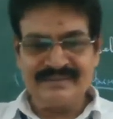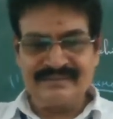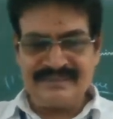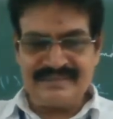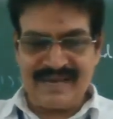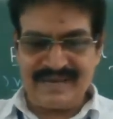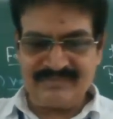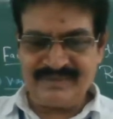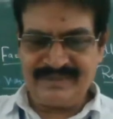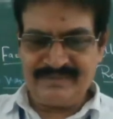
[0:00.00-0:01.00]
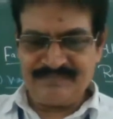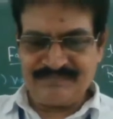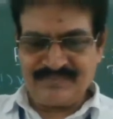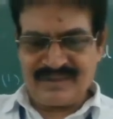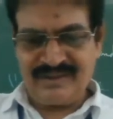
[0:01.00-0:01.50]
this army
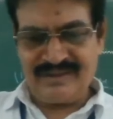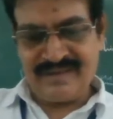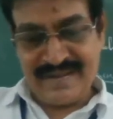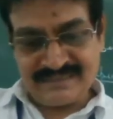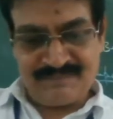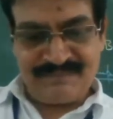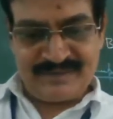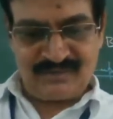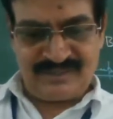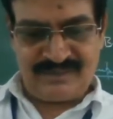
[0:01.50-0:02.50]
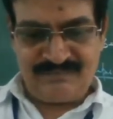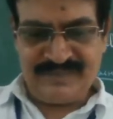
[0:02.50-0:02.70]
lacked the patriotism.